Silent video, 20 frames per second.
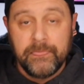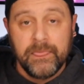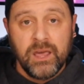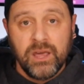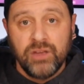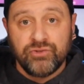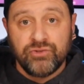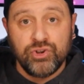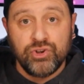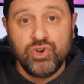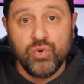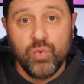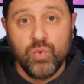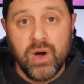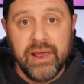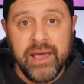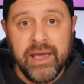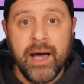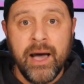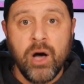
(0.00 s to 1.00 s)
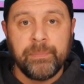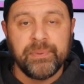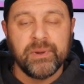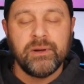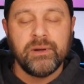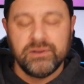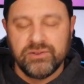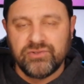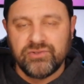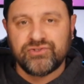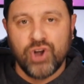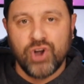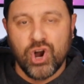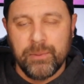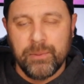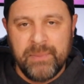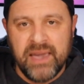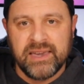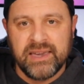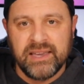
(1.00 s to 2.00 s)
So you want to help? Start
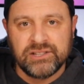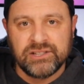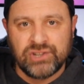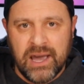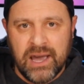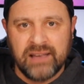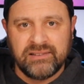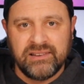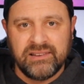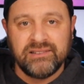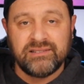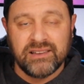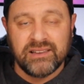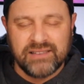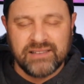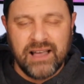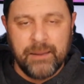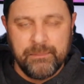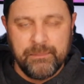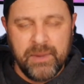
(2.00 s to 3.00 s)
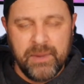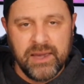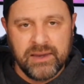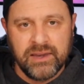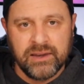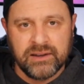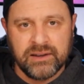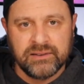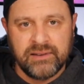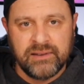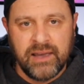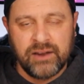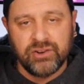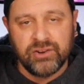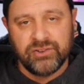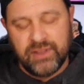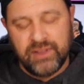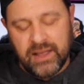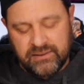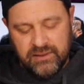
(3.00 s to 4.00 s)
making chassis, stop making
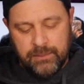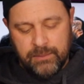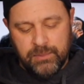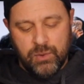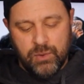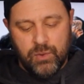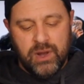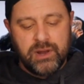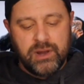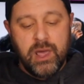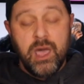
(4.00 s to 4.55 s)
containers. That's number 1.